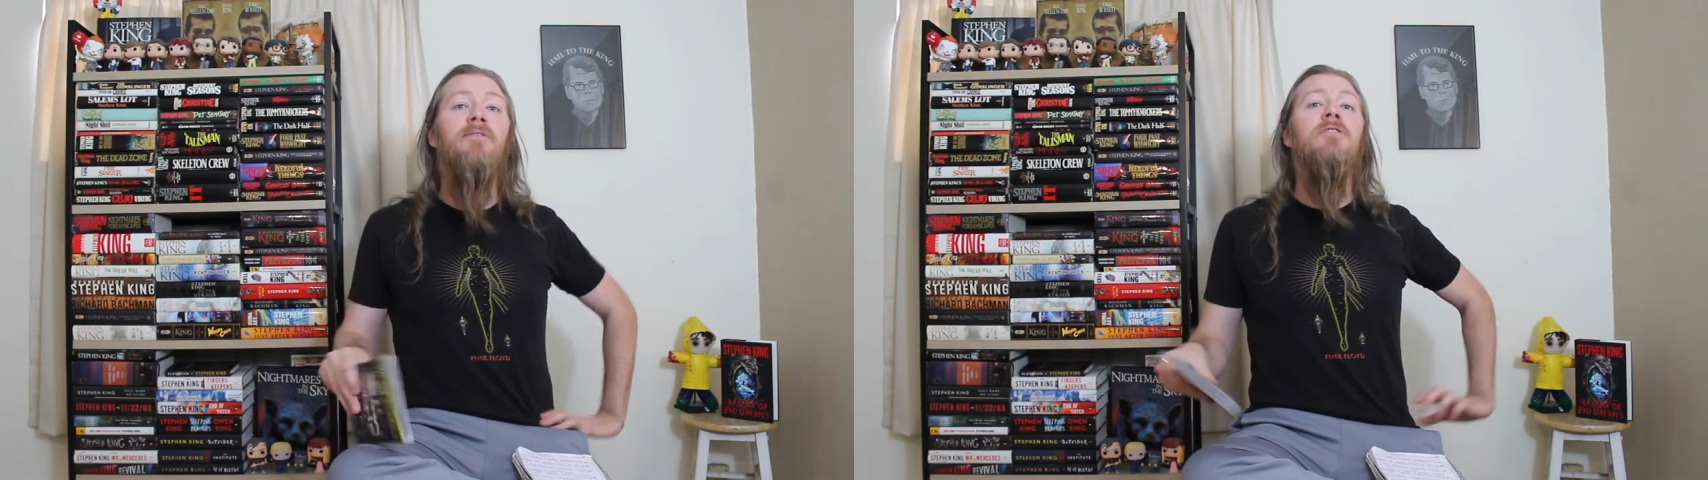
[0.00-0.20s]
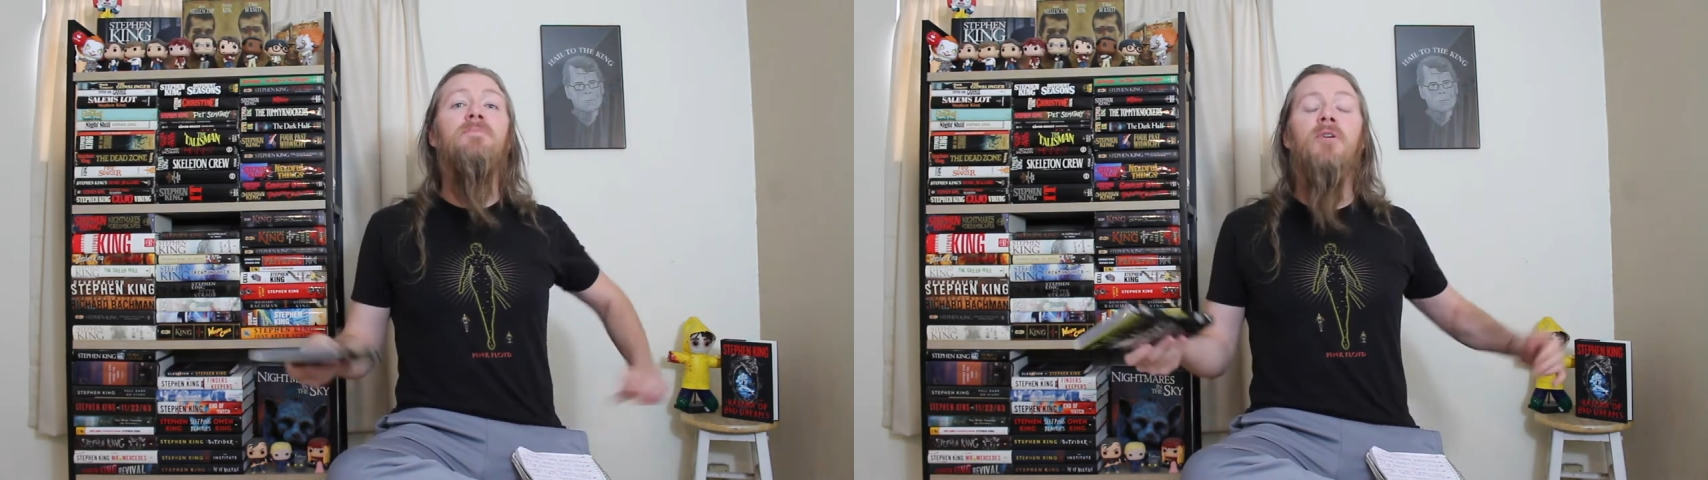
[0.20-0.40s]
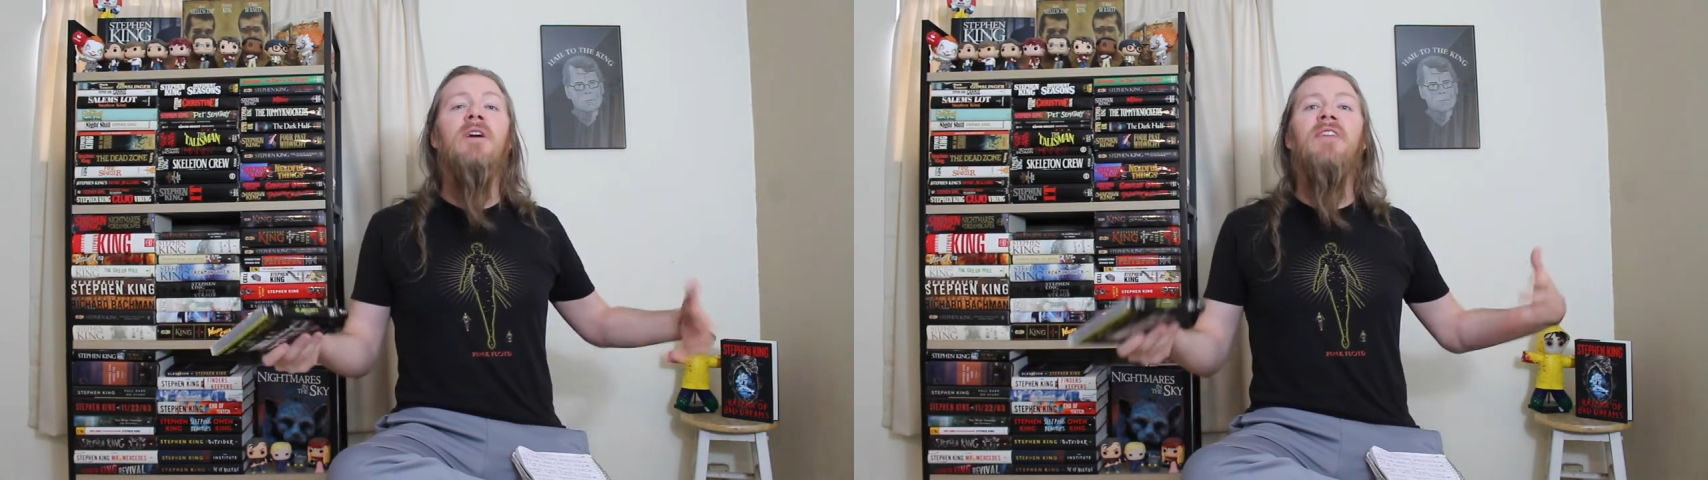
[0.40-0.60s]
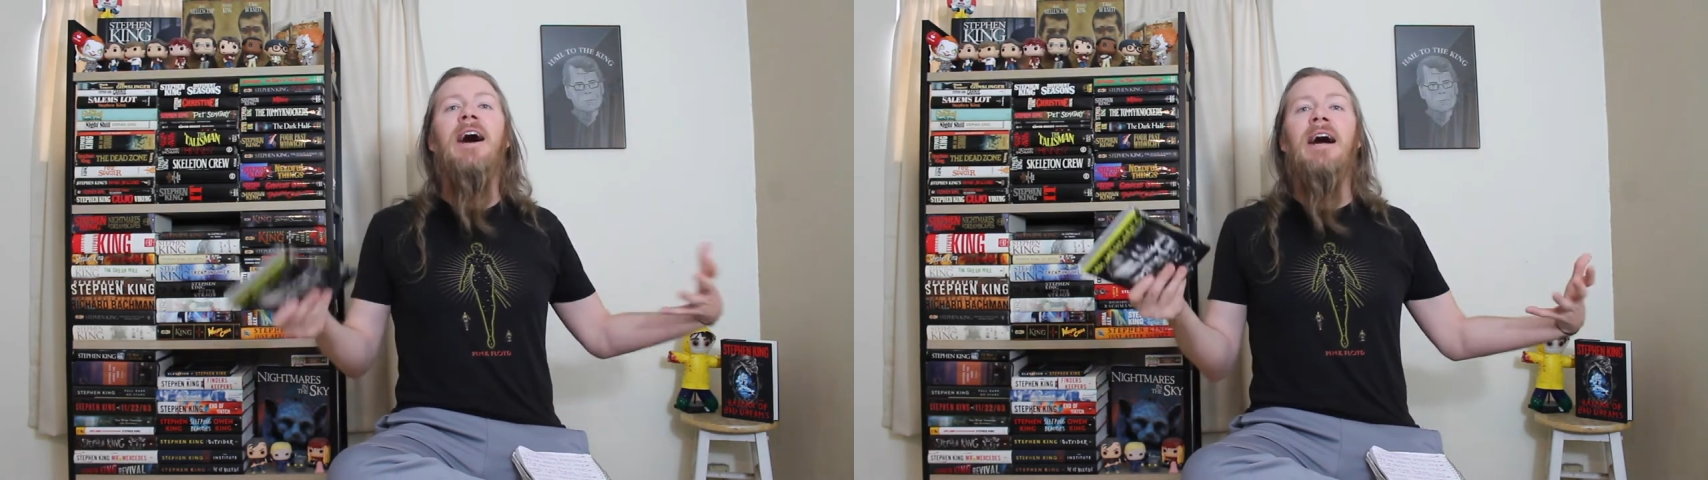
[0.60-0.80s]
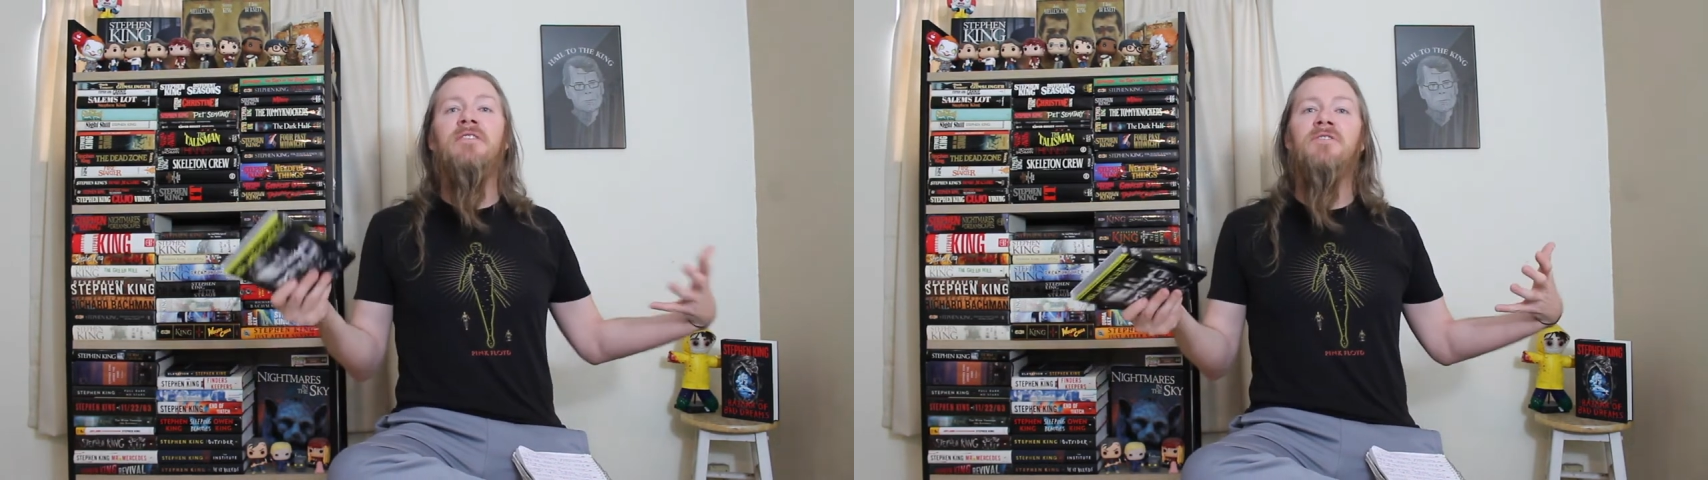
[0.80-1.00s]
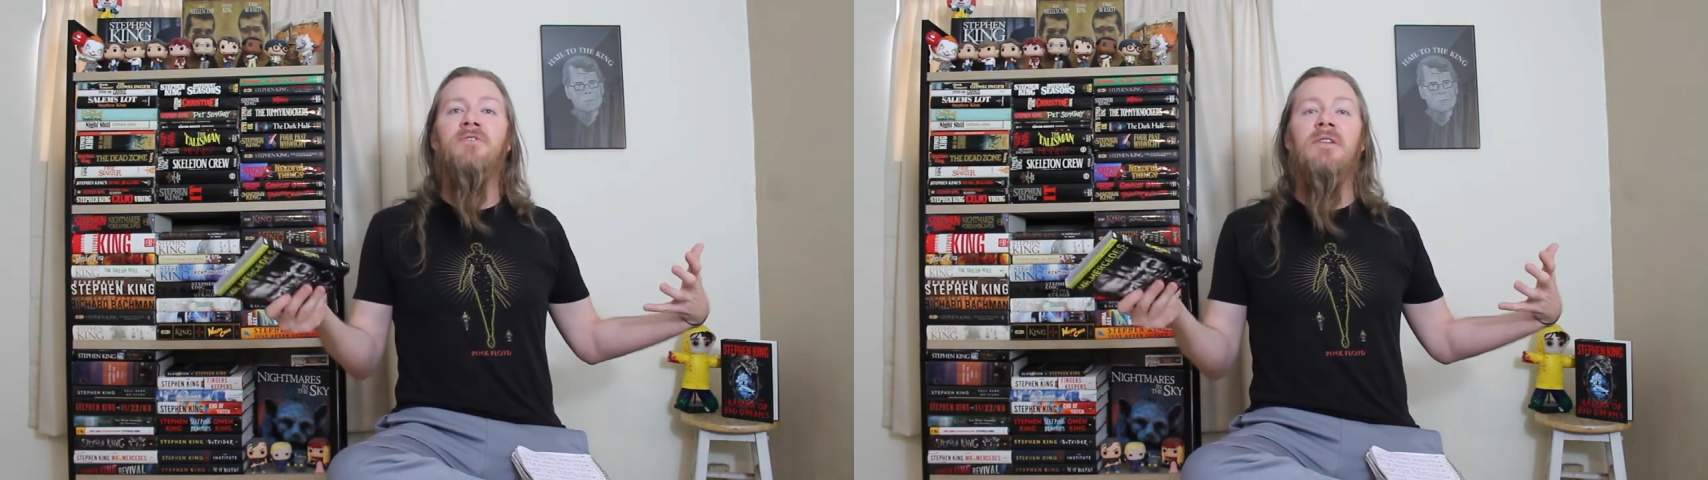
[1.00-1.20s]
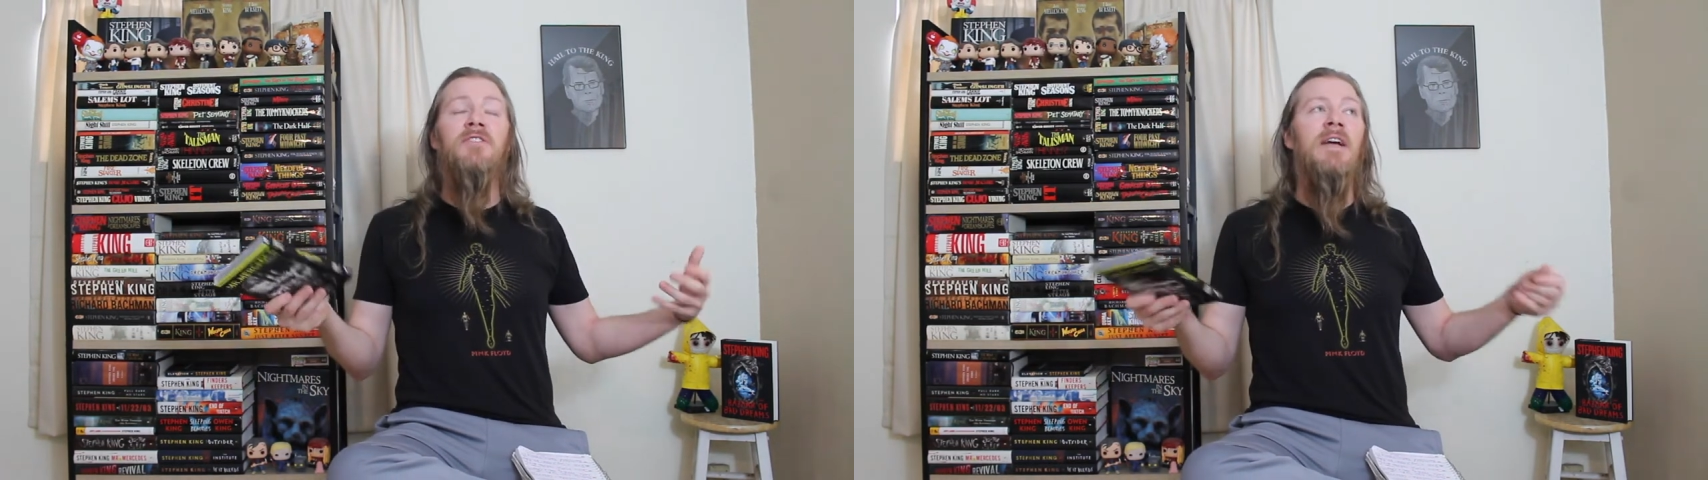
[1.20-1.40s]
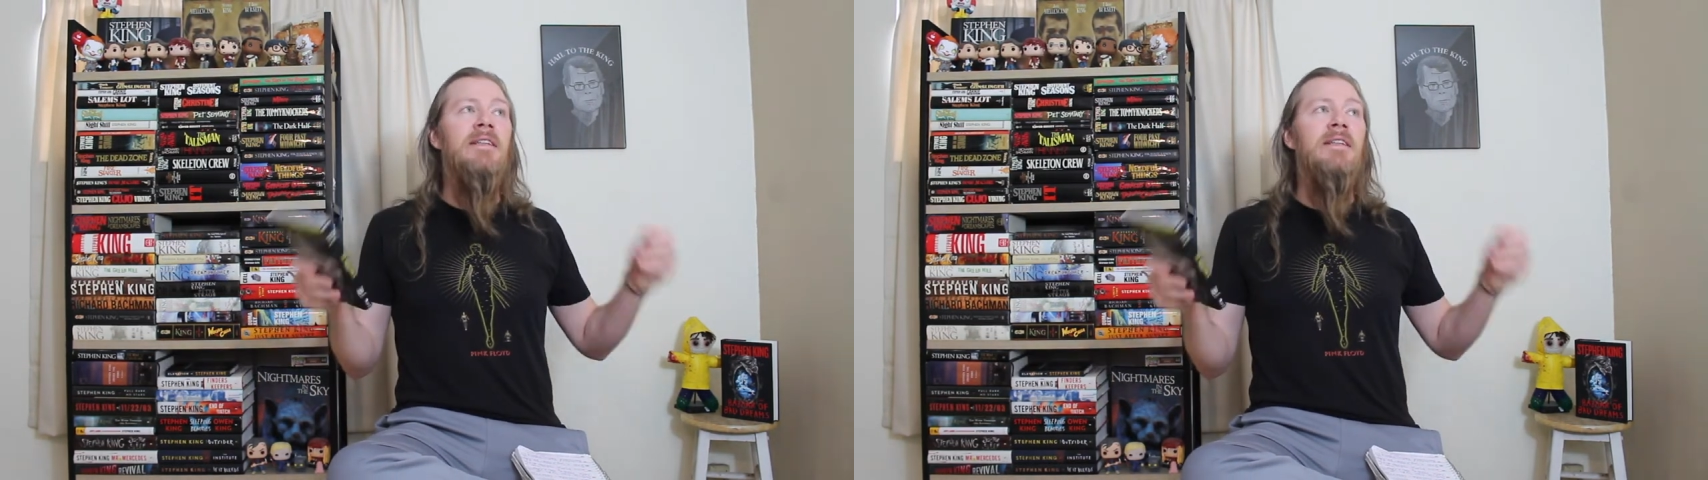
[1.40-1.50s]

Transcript: first book of the Hodges trilogy